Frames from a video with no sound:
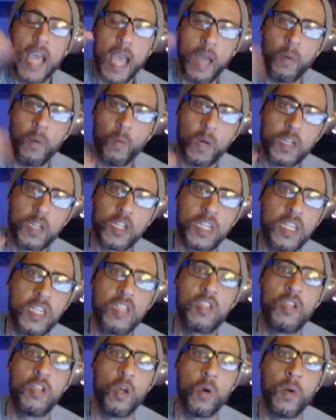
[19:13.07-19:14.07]
And what
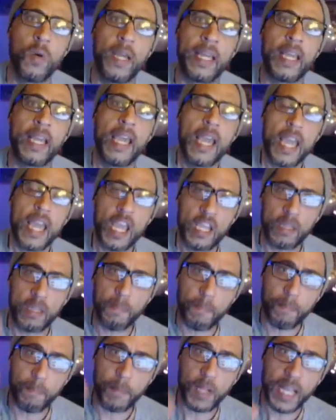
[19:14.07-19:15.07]
she's doing is
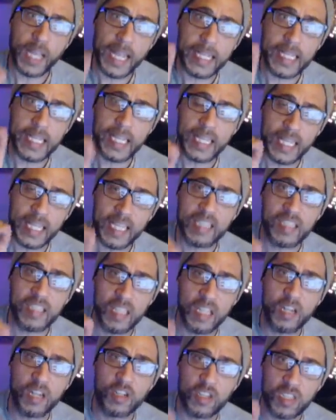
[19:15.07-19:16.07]
planting these
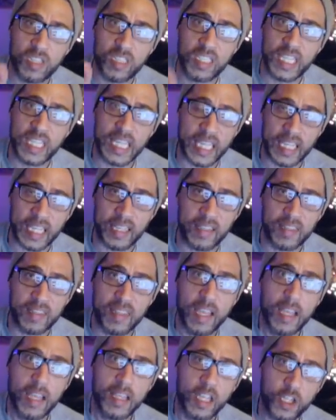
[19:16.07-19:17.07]
little
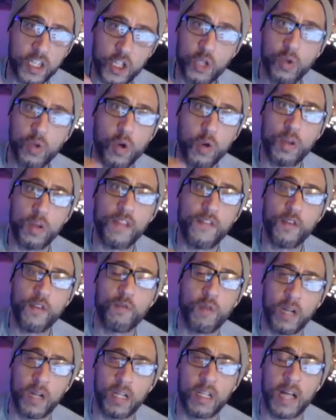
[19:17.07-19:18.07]
seeds that you don't even
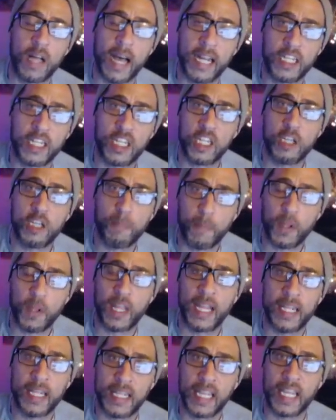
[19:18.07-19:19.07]
realize she's
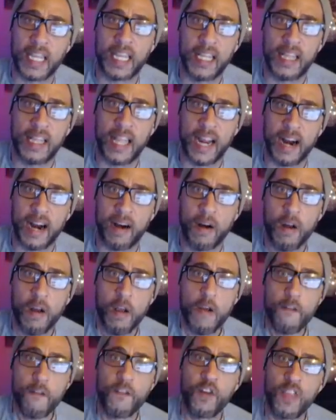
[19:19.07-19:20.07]
planting in there
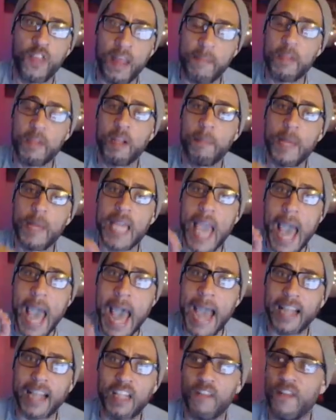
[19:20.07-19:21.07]
for them to be
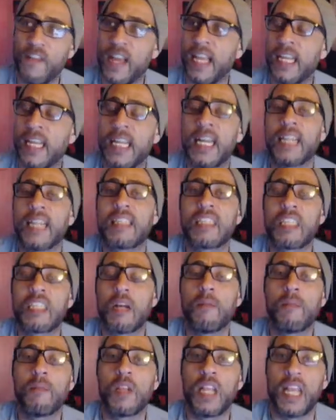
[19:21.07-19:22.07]
activated at
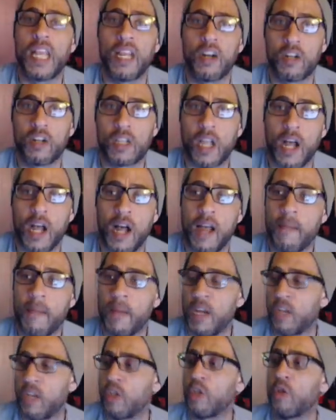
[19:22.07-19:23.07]
some later time.
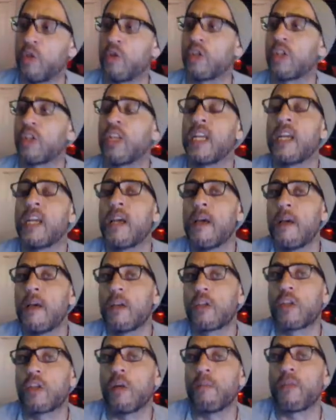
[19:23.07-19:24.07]
And it's usually
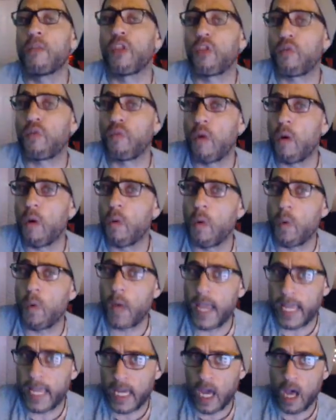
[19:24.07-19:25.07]
some
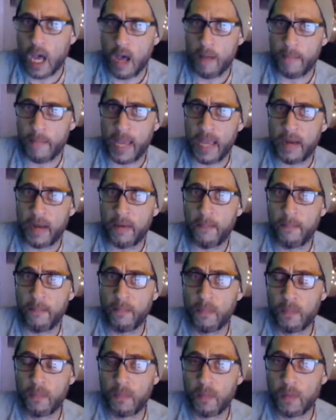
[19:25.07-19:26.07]
throwaway comment,
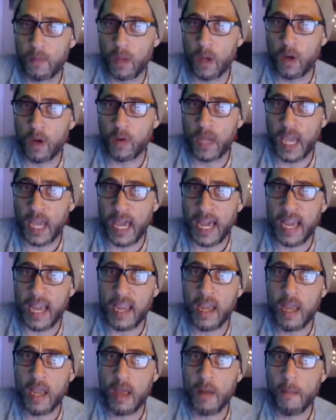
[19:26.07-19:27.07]

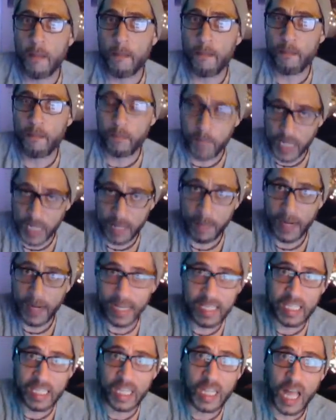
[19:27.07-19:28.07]
okay? But but
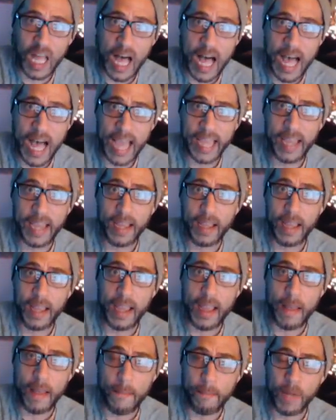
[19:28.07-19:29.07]
it's a lie,
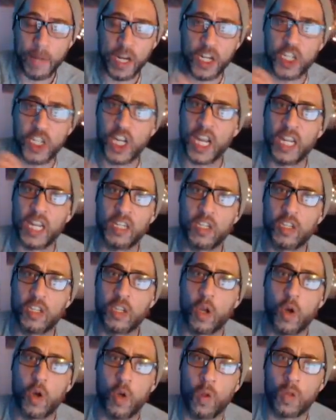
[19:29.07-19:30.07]
but it changes
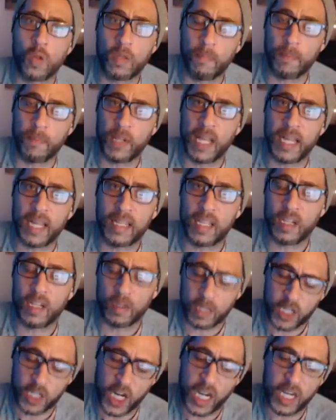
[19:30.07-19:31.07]
the whole complex it
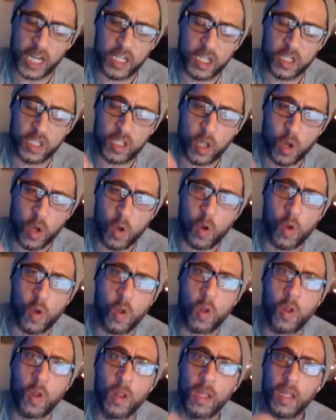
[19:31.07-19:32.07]
changes the
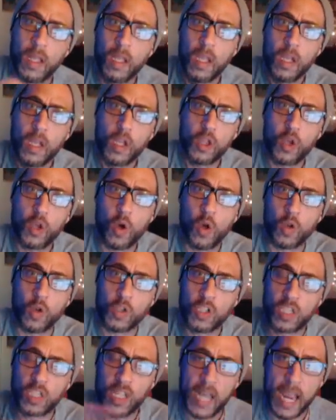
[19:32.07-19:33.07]
whole the whole
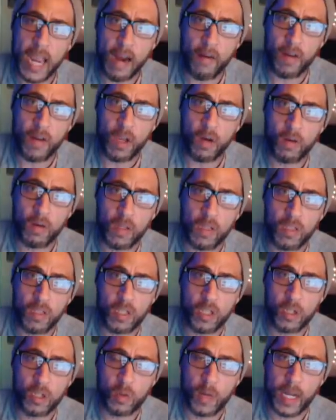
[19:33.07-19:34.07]
scenario of the
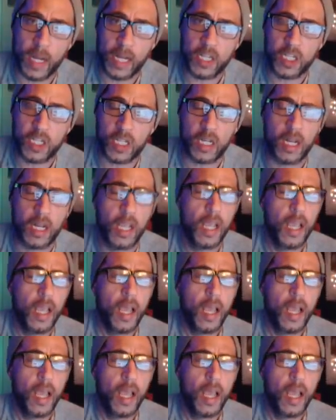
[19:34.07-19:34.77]
situation.